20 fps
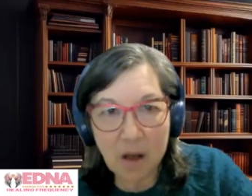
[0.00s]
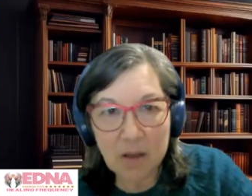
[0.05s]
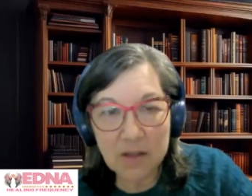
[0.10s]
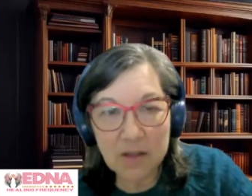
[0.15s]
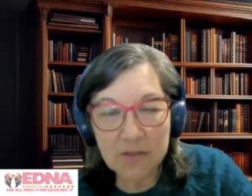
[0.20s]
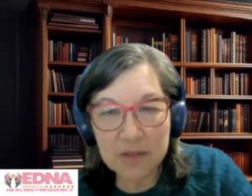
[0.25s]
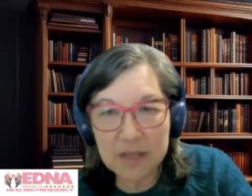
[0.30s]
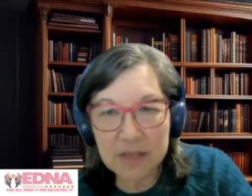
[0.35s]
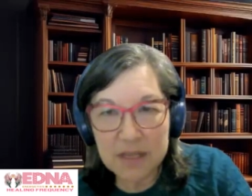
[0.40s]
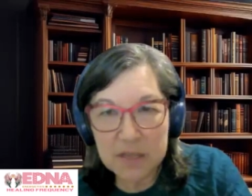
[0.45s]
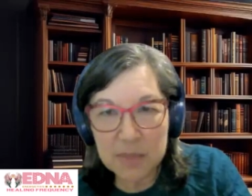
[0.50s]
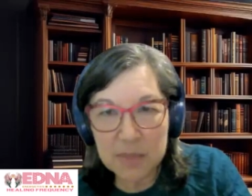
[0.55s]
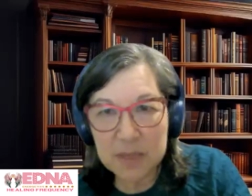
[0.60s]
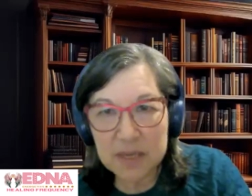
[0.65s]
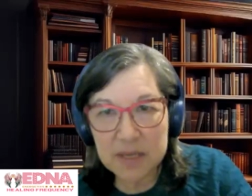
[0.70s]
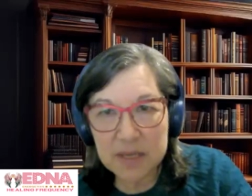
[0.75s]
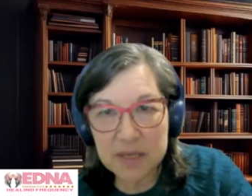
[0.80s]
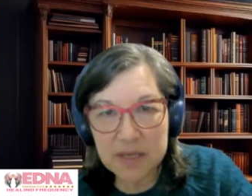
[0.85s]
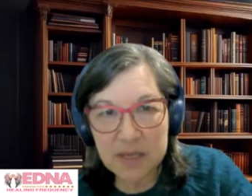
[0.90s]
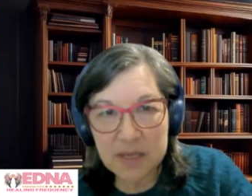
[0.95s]
All of these
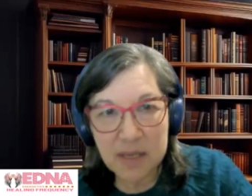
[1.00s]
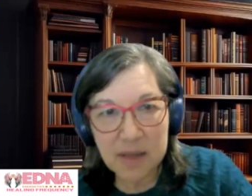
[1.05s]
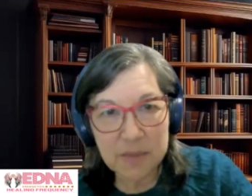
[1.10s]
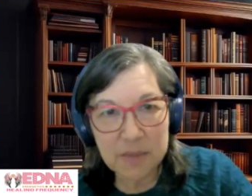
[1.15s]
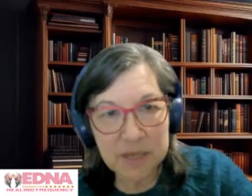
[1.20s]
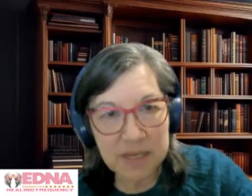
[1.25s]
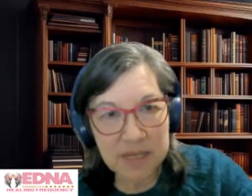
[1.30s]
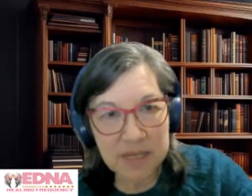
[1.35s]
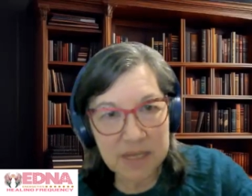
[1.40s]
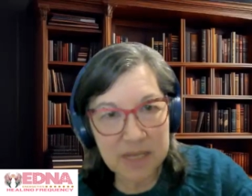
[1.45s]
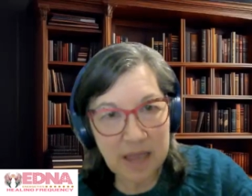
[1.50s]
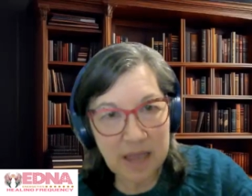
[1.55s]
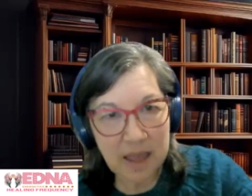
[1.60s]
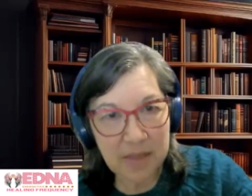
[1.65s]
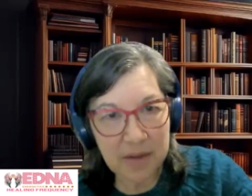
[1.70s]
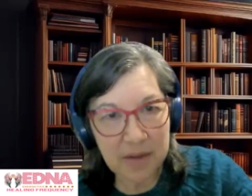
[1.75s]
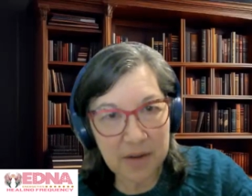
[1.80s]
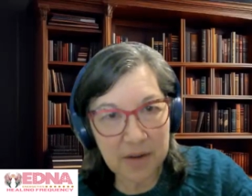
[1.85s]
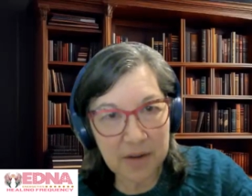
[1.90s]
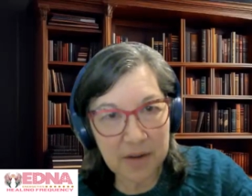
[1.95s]
pieces coming
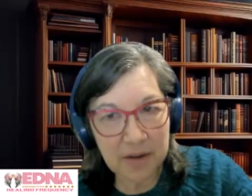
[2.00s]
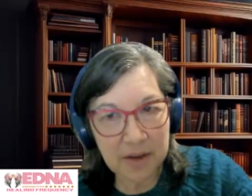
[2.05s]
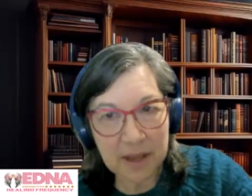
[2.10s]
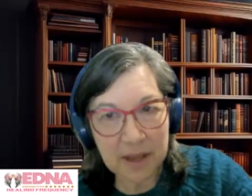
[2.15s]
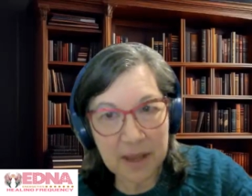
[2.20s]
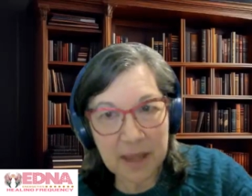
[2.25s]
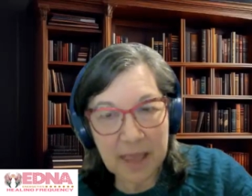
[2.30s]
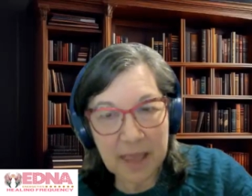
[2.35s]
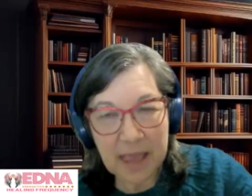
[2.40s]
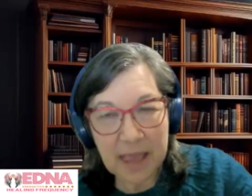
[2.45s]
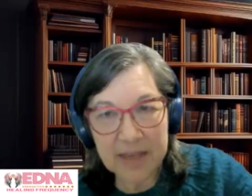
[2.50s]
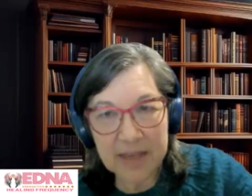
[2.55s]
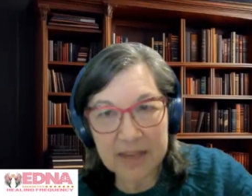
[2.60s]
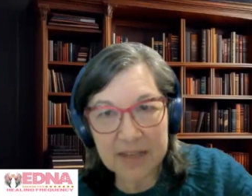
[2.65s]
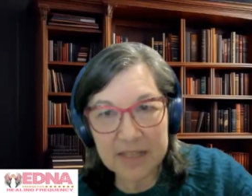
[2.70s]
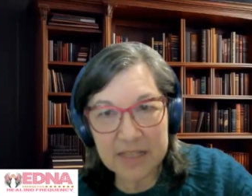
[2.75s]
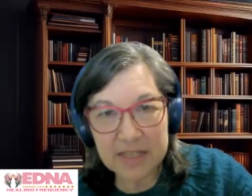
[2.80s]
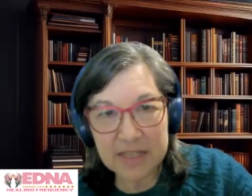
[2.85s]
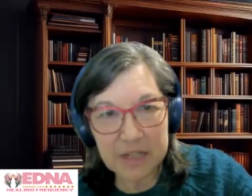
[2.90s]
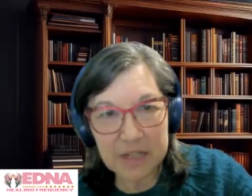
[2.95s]
together,
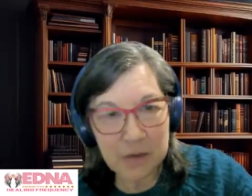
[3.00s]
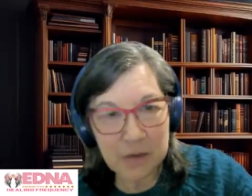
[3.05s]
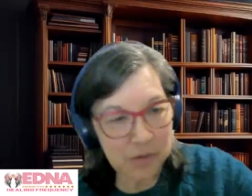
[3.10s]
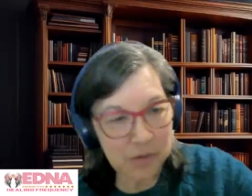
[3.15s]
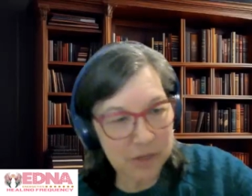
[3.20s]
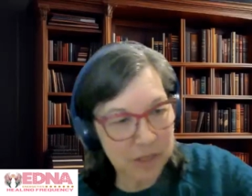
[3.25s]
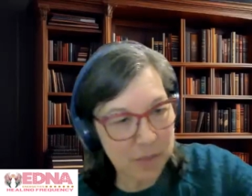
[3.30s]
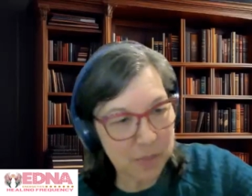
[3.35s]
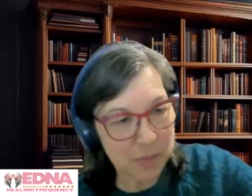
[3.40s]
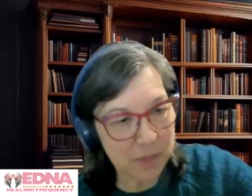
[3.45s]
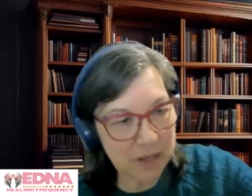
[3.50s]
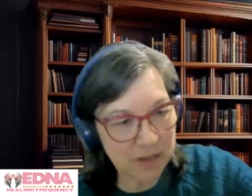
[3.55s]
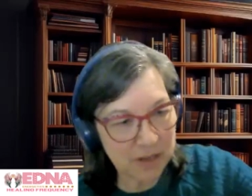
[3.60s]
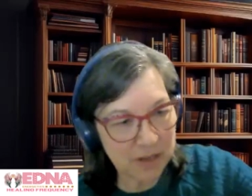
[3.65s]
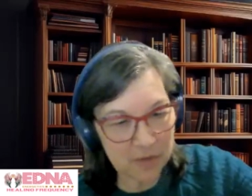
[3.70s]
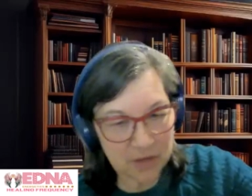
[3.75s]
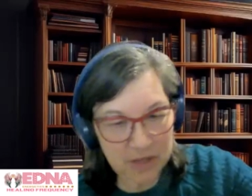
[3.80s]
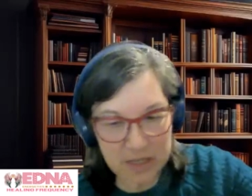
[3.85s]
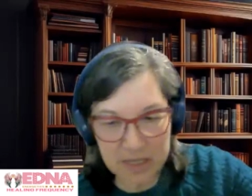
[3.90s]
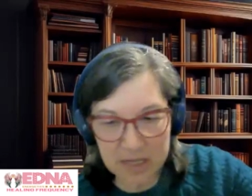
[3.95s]
and it's, this
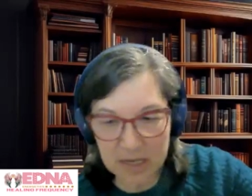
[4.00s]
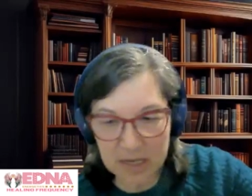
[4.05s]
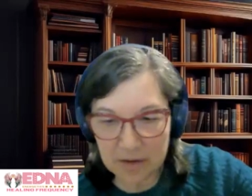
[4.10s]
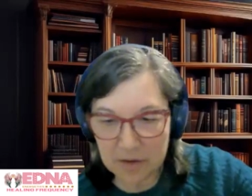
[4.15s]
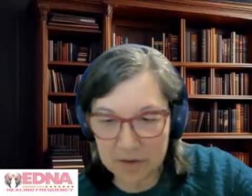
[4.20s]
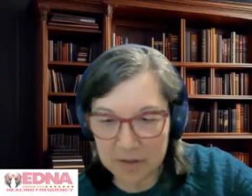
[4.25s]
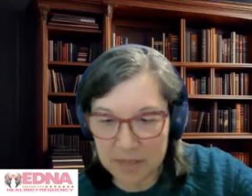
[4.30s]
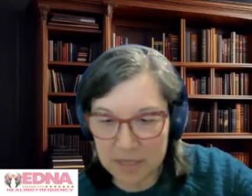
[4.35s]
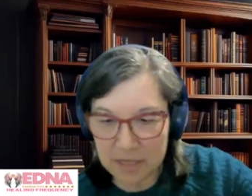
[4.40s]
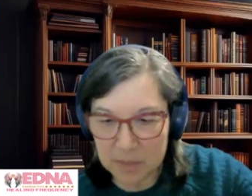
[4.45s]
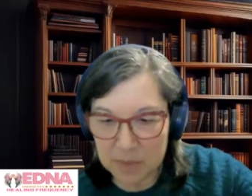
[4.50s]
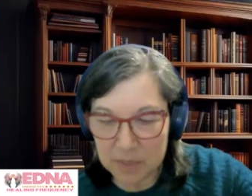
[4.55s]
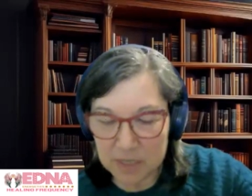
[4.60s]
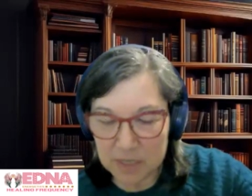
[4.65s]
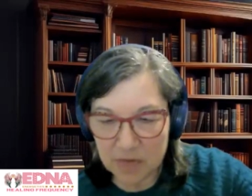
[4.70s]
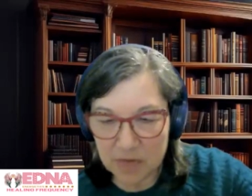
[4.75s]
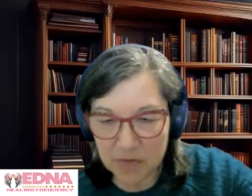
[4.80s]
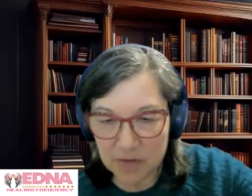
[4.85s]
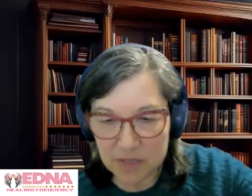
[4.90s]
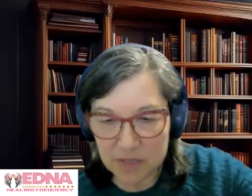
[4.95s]
piece fits here and this
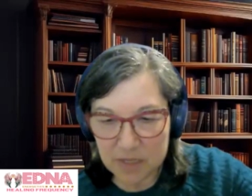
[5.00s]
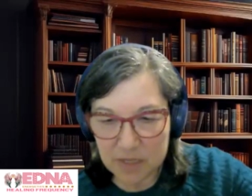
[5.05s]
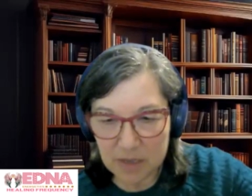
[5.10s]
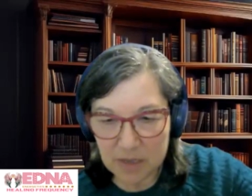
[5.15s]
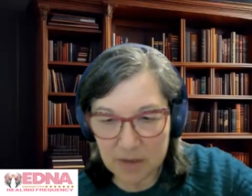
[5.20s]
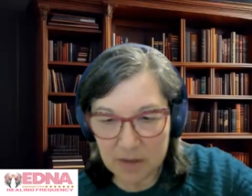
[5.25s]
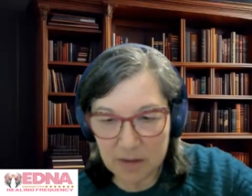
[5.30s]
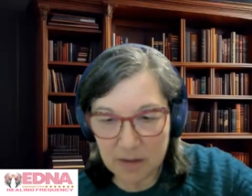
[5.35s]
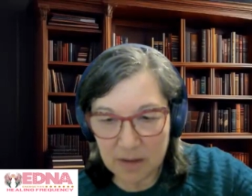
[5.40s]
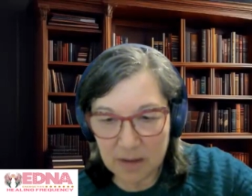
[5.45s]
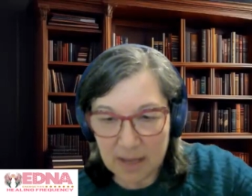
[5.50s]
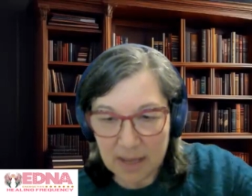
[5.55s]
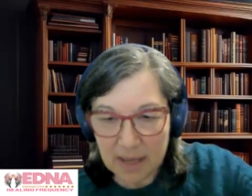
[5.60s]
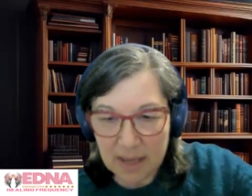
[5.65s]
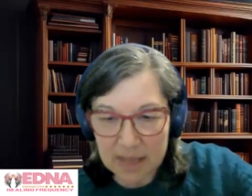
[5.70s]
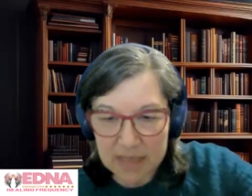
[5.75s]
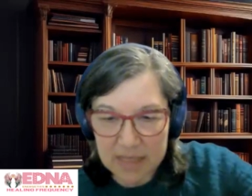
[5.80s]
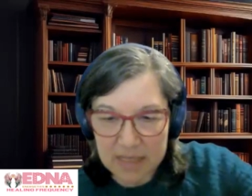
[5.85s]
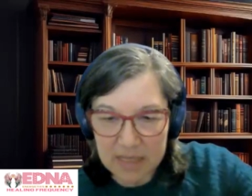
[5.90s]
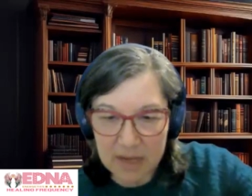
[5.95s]
piece fits here.
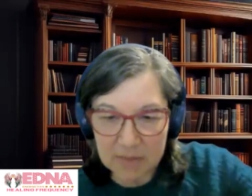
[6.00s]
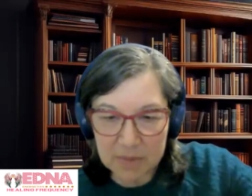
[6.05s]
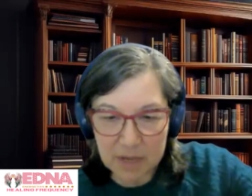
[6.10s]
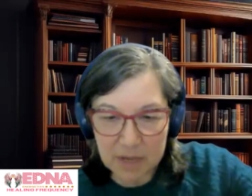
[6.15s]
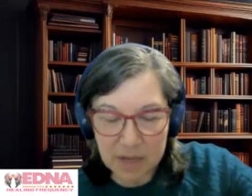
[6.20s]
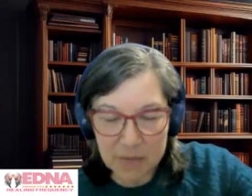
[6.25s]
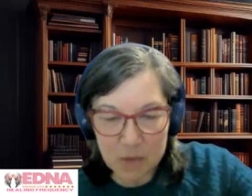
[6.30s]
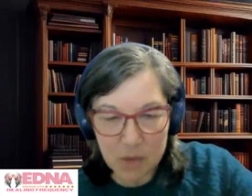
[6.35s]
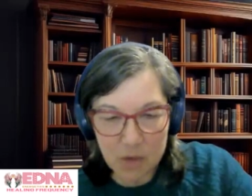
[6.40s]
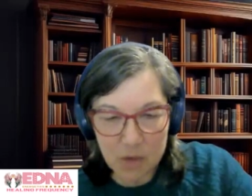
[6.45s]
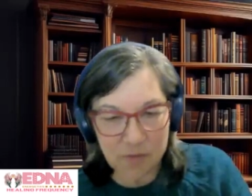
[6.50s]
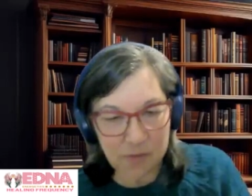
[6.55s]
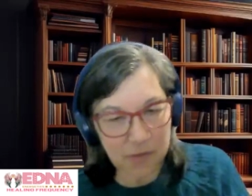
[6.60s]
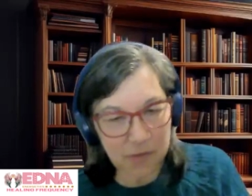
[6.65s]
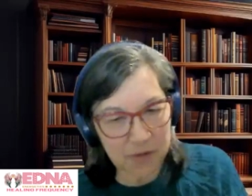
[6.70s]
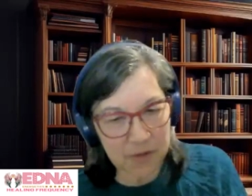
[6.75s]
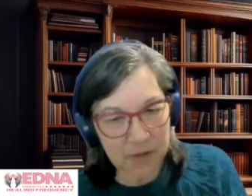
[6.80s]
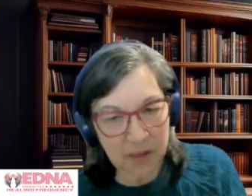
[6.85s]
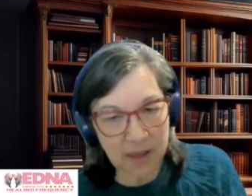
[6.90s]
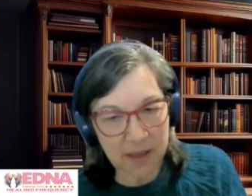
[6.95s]
And sometimes you could
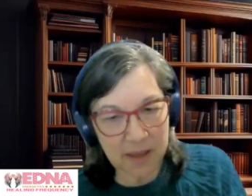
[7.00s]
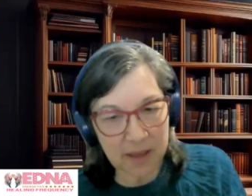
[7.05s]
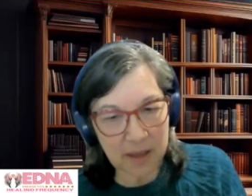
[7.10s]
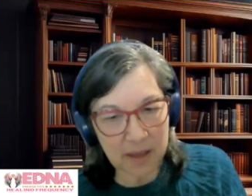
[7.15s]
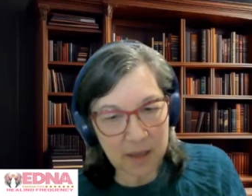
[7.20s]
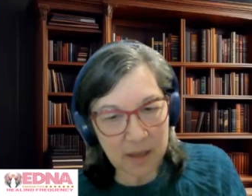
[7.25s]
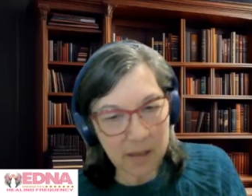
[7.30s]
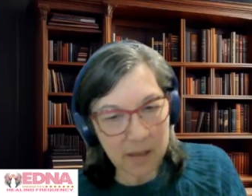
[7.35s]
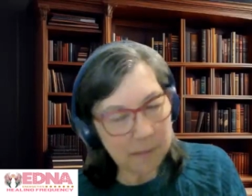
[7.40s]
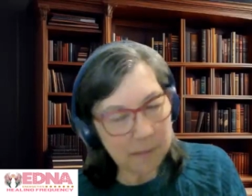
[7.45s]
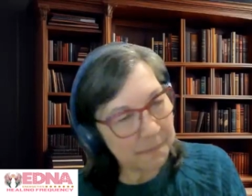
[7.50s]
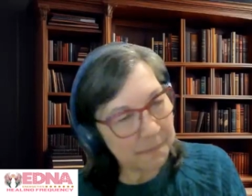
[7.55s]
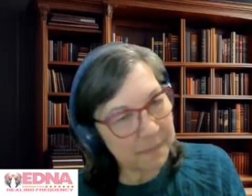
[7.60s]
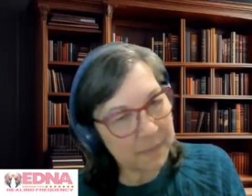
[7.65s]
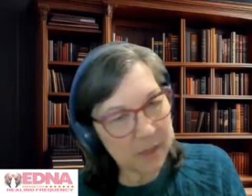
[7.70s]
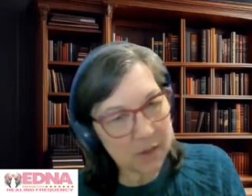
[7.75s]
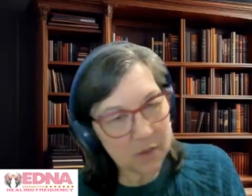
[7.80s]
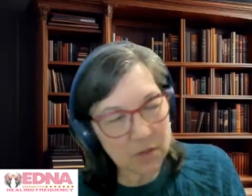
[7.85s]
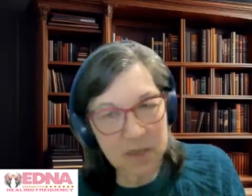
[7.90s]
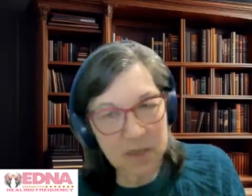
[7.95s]
feel like,
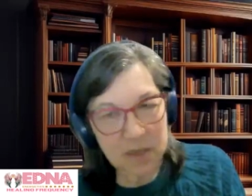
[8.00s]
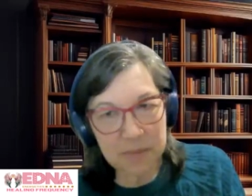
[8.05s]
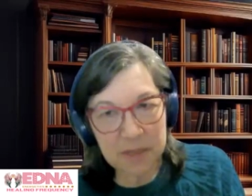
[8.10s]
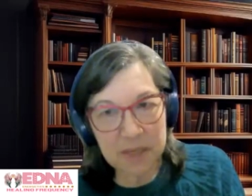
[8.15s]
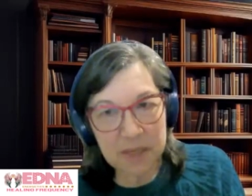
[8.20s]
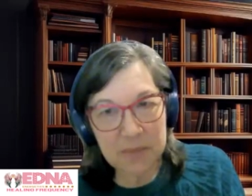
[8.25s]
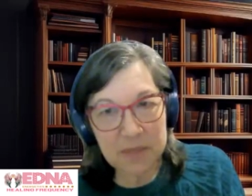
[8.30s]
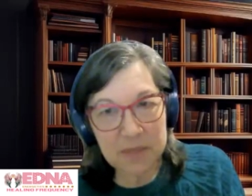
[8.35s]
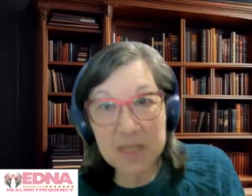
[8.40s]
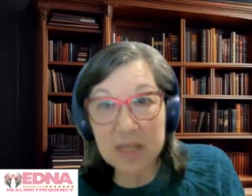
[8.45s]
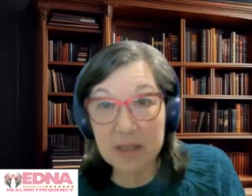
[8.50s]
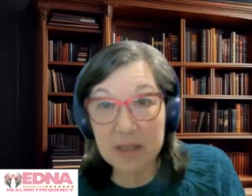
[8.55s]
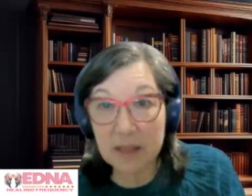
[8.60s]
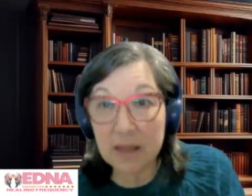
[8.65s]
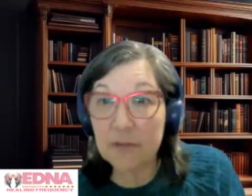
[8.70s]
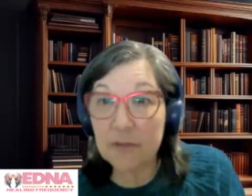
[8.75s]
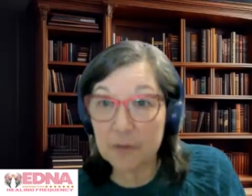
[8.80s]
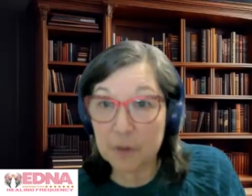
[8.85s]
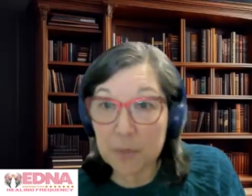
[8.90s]
there's something missing.